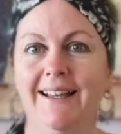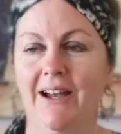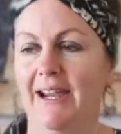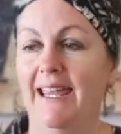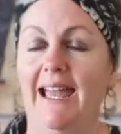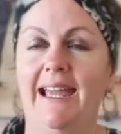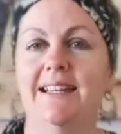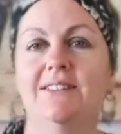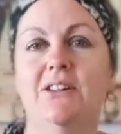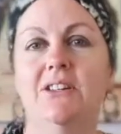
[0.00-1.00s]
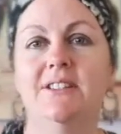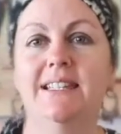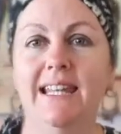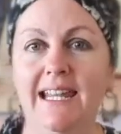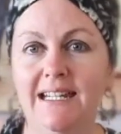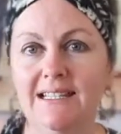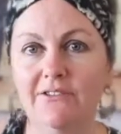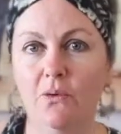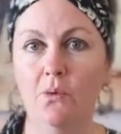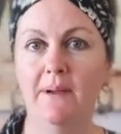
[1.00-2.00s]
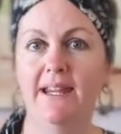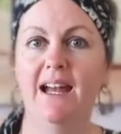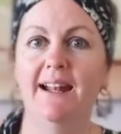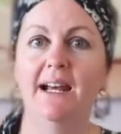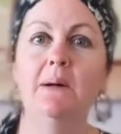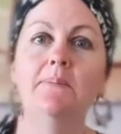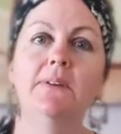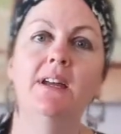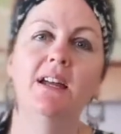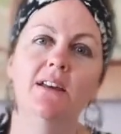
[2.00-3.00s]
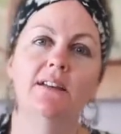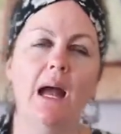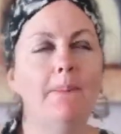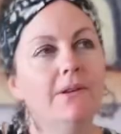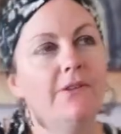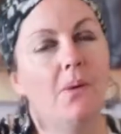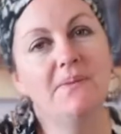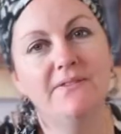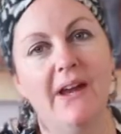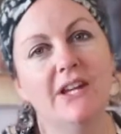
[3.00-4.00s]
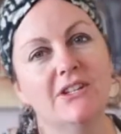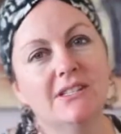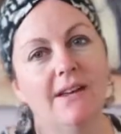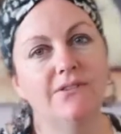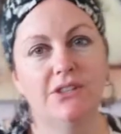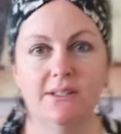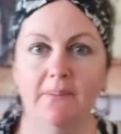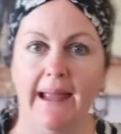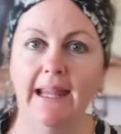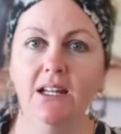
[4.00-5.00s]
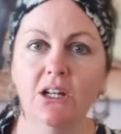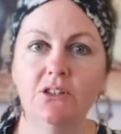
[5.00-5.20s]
Okay, so the zucchinis have all been cut up. Couple of observations I've just made.